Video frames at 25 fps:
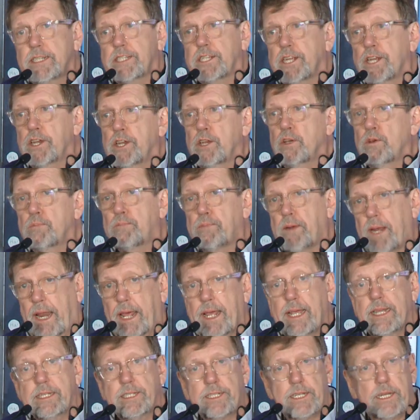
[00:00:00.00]
to new
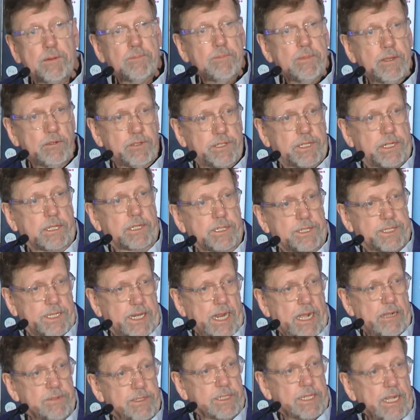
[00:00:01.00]
plays and musicals
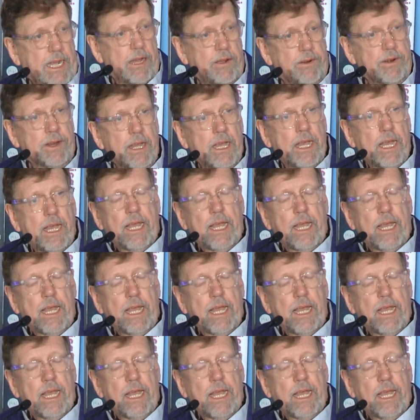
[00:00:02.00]
downtown.